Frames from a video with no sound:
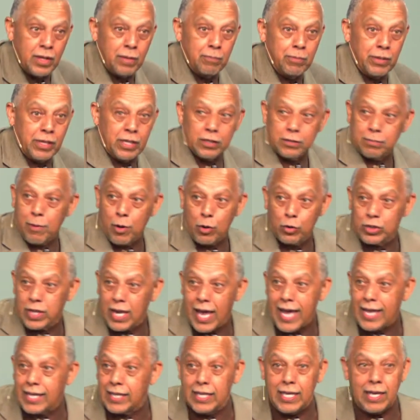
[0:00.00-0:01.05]
Because most
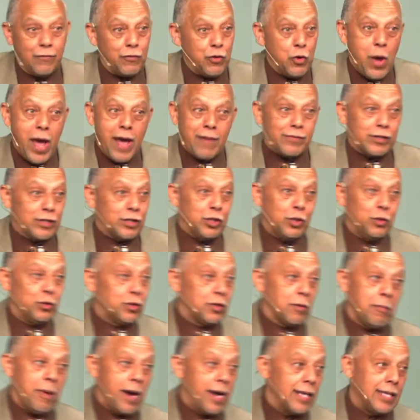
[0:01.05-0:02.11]
likely, if you have to shoot
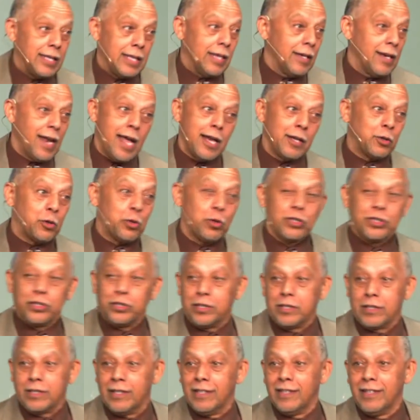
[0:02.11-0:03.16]
somebody, they're not a
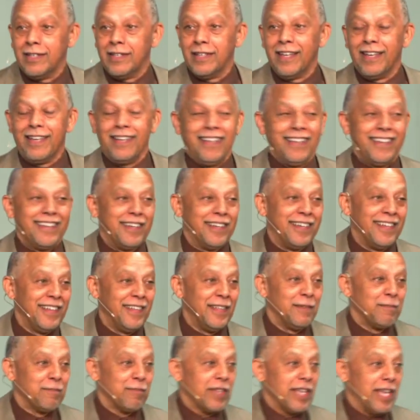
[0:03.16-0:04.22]
Christian.
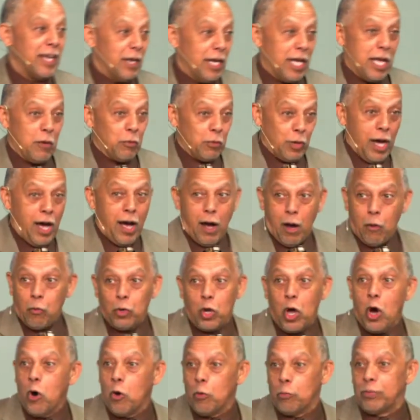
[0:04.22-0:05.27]
I would
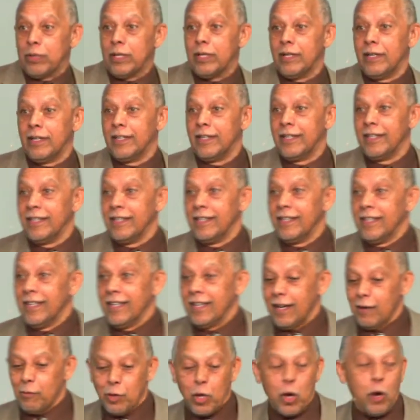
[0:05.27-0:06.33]
hope.
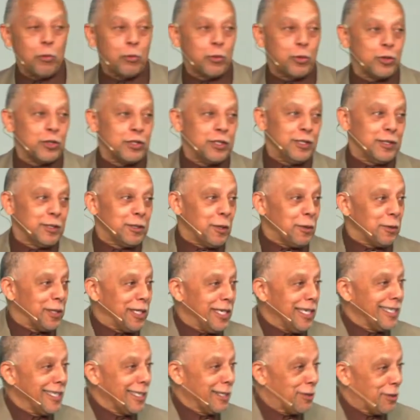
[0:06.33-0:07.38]
I would hope Christians aren't
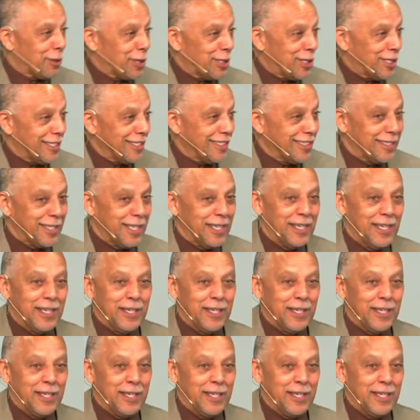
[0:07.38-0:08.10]
killing Christians.